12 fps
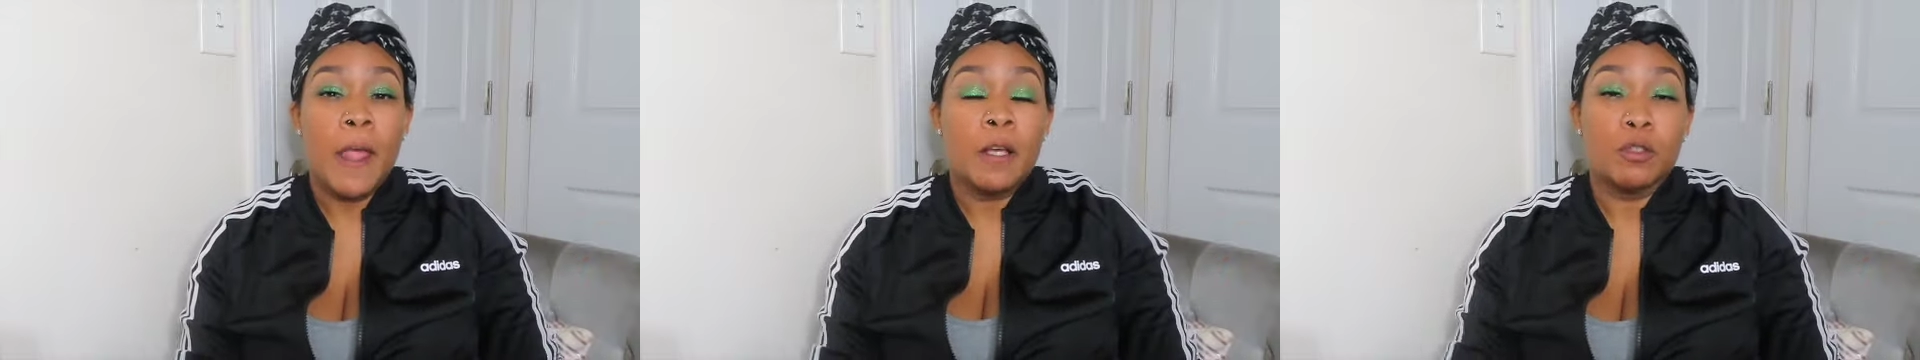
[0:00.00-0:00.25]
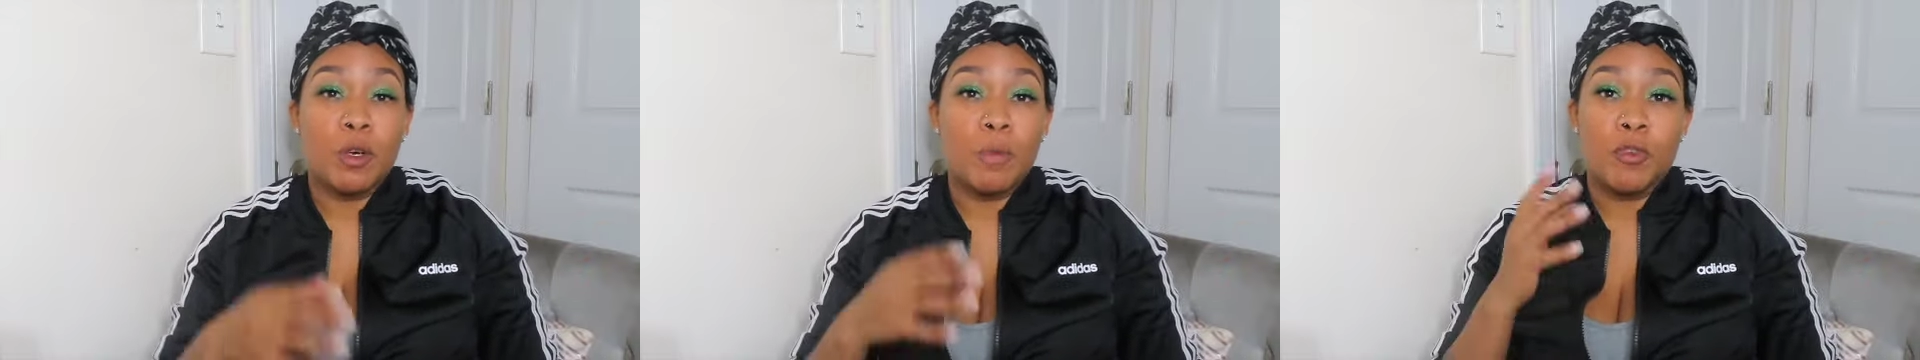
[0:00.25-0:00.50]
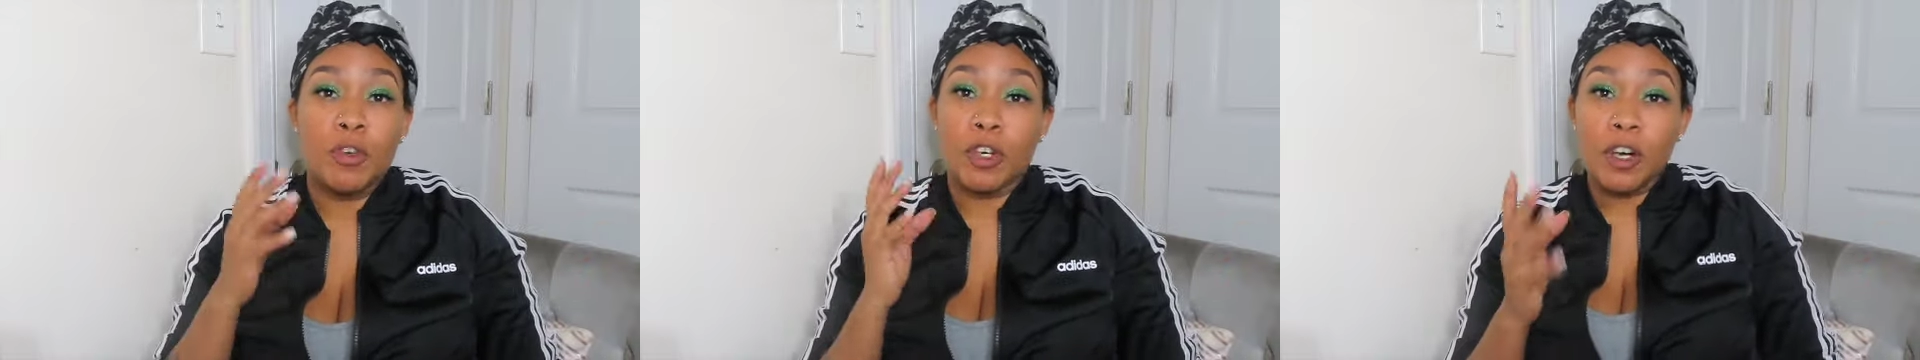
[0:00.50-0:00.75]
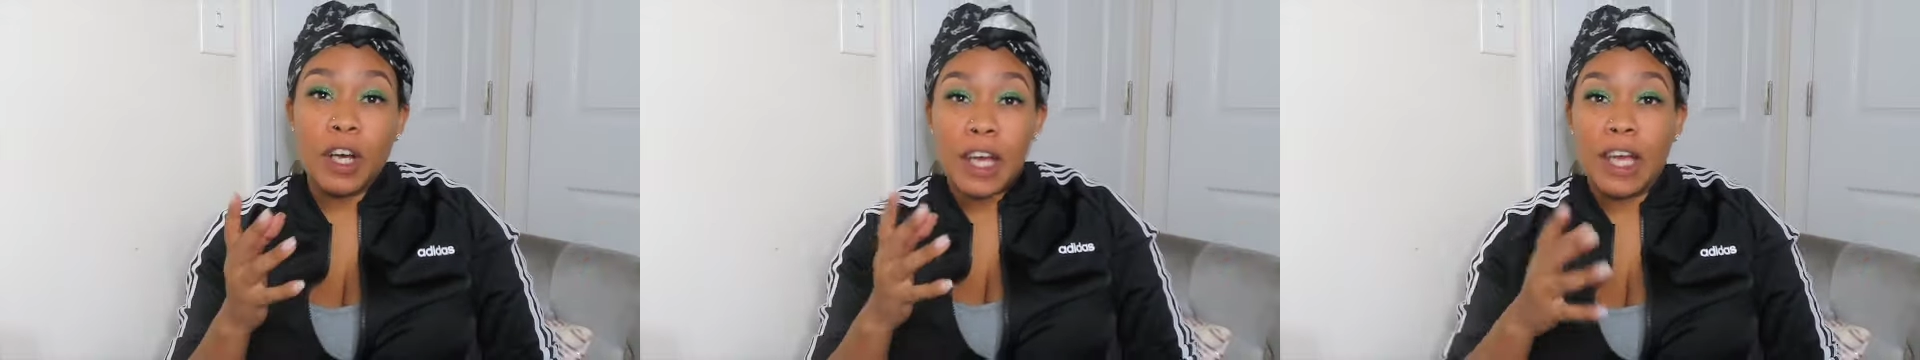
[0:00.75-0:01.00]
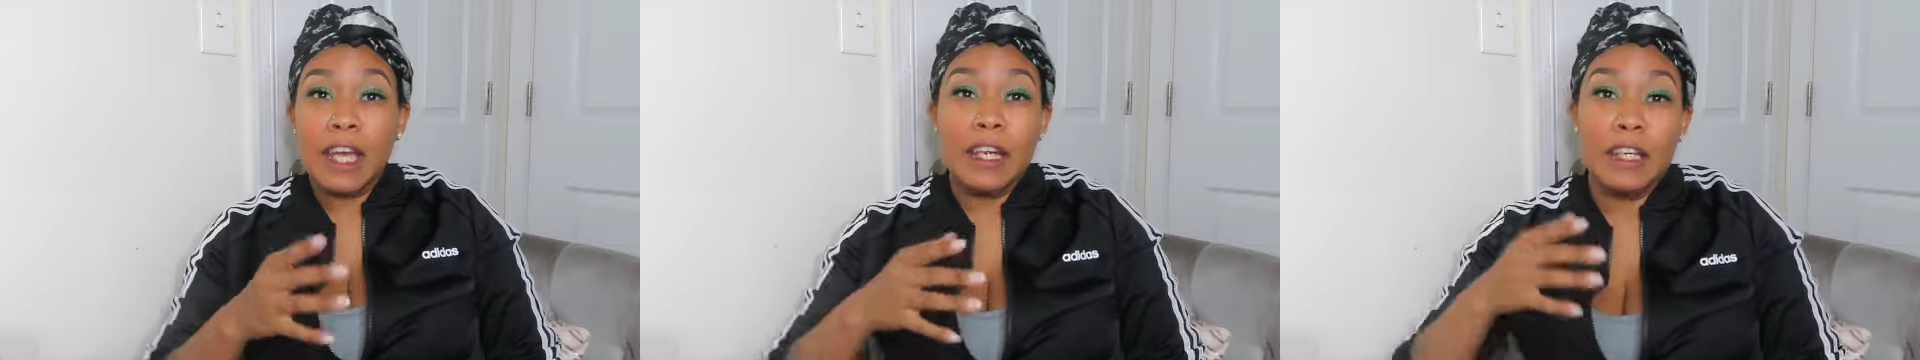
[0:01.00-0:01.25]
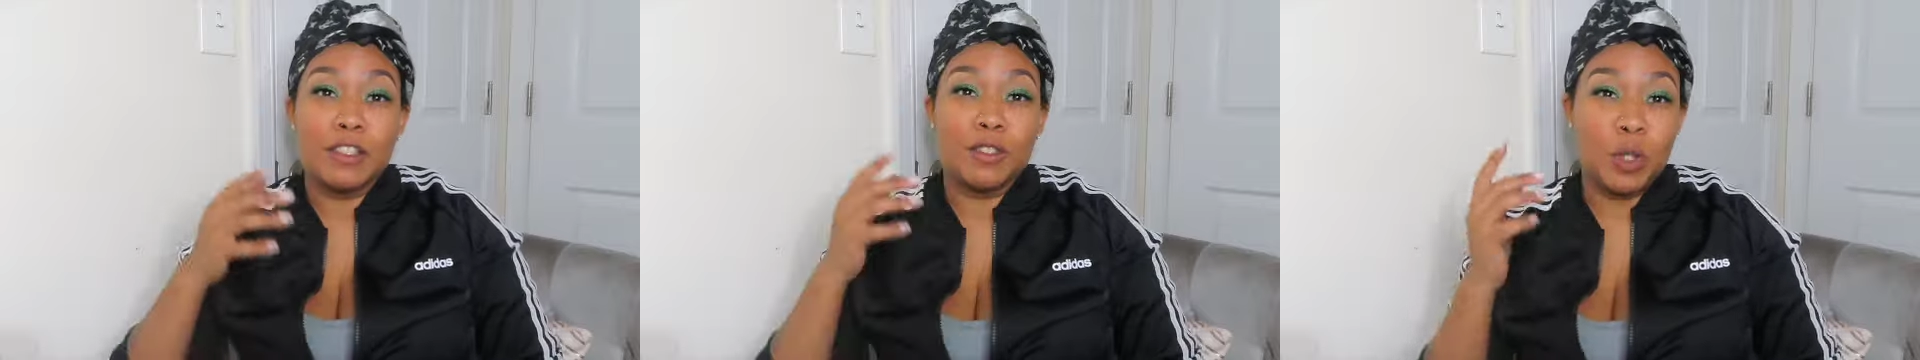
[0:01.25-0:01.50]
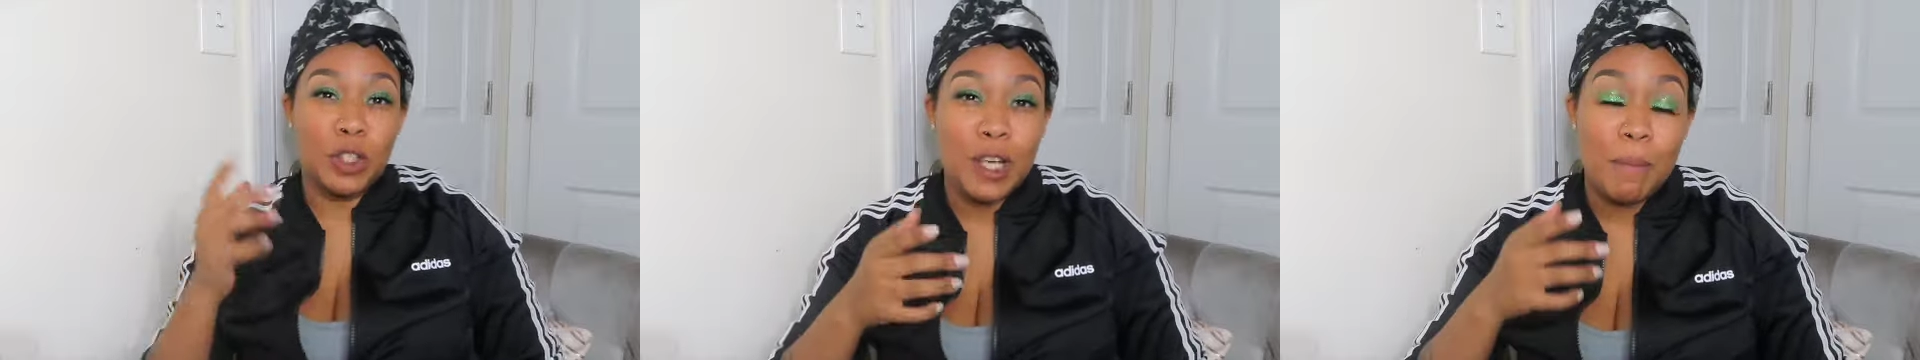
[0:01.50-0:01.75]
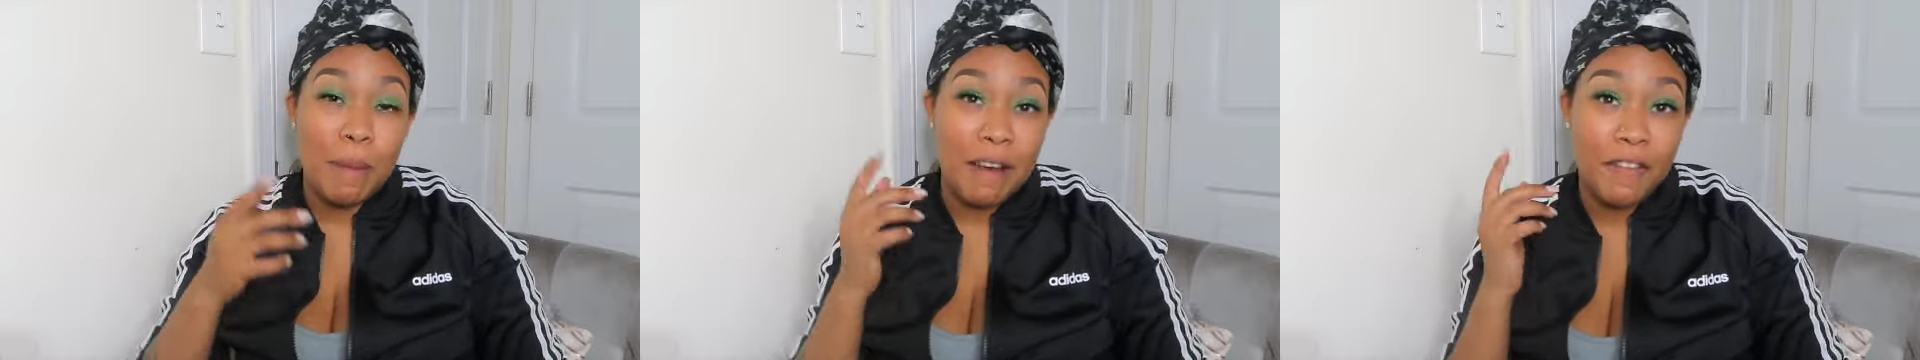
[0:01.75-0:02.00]
So I'm going to go ahead and switch
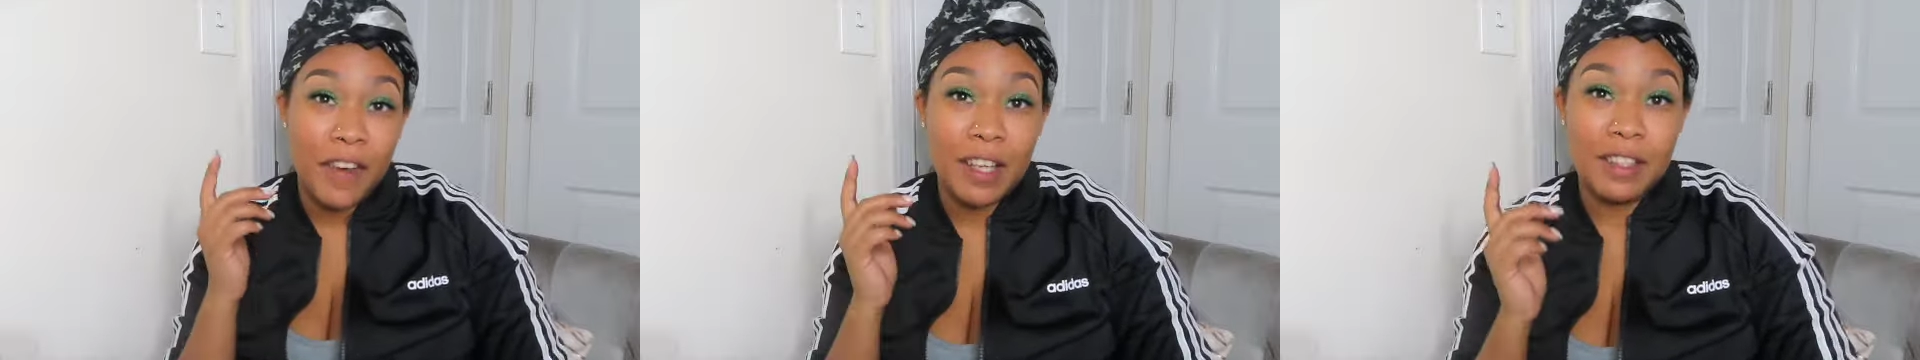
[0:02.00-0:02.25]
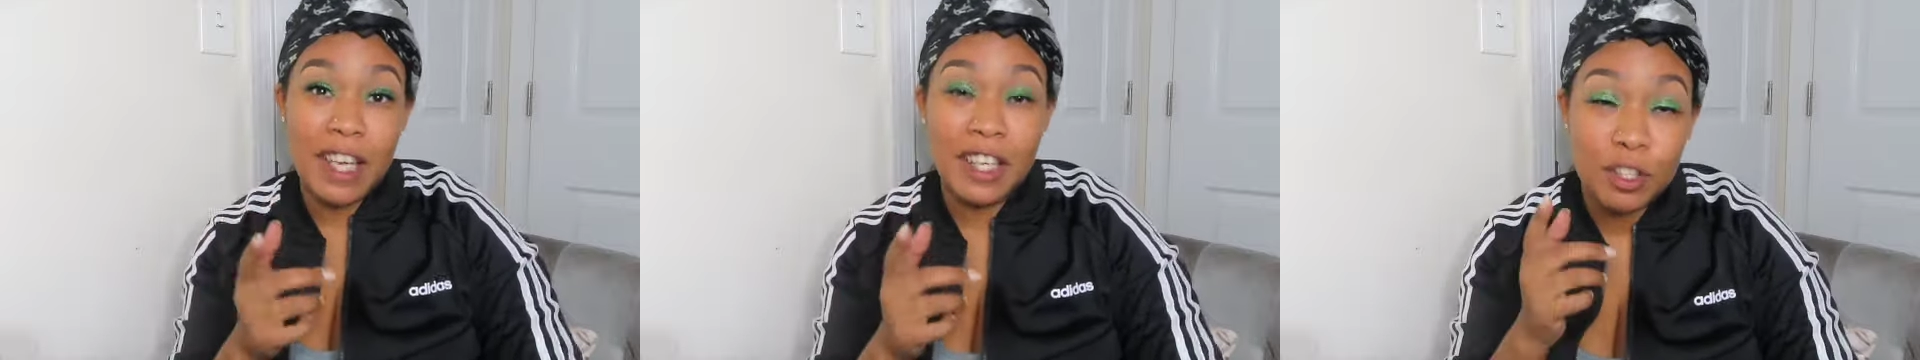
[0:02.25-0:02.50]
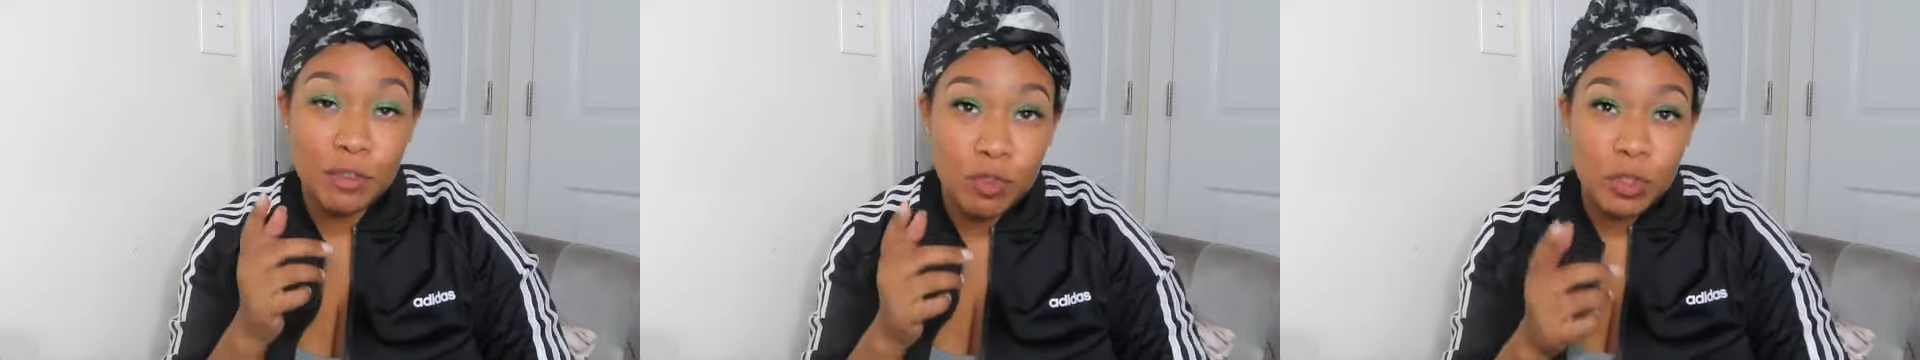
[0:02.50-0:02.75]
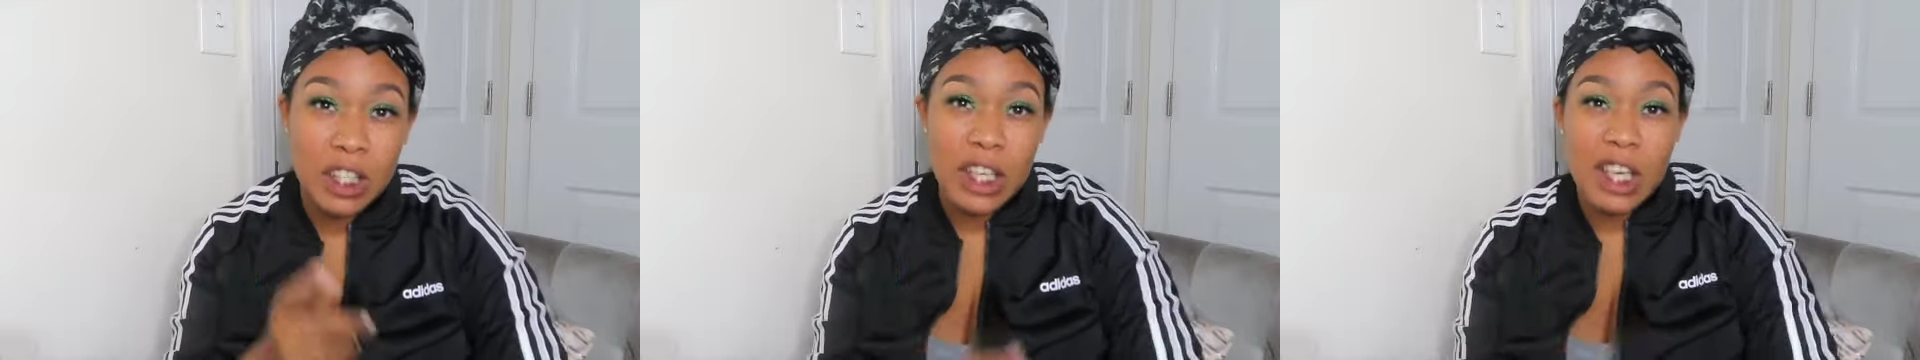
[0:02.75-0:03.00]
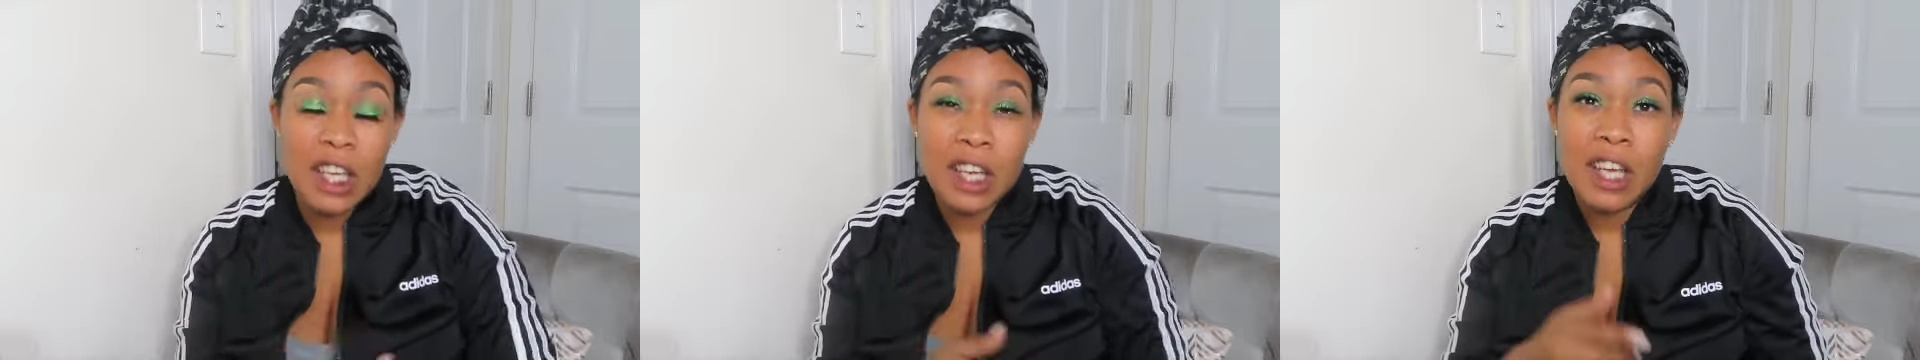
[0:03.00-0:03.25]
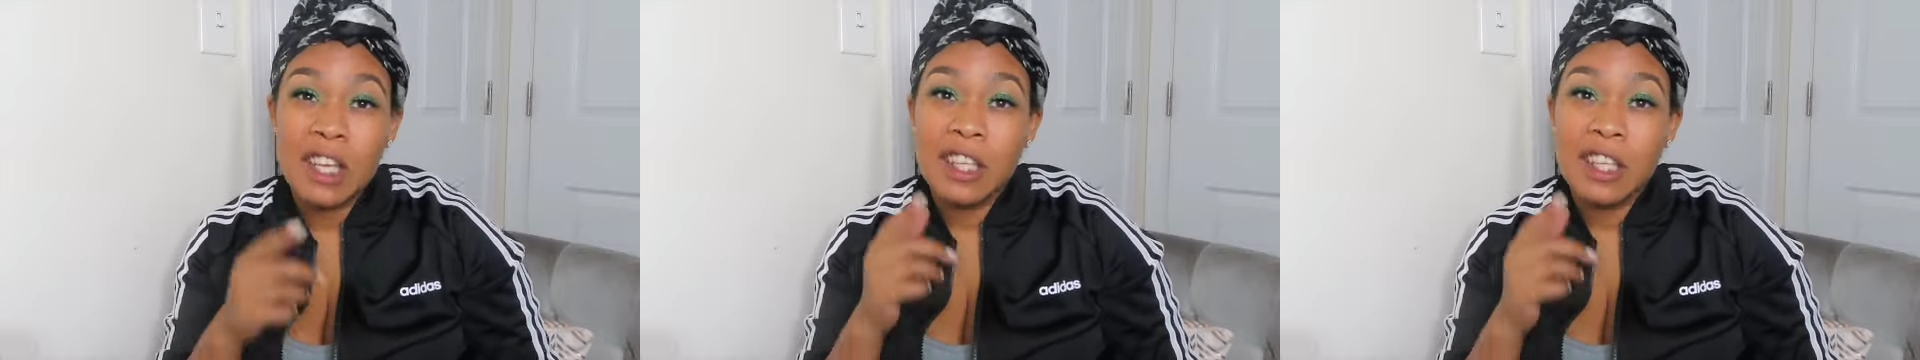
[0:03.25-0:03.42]
up my foundation routine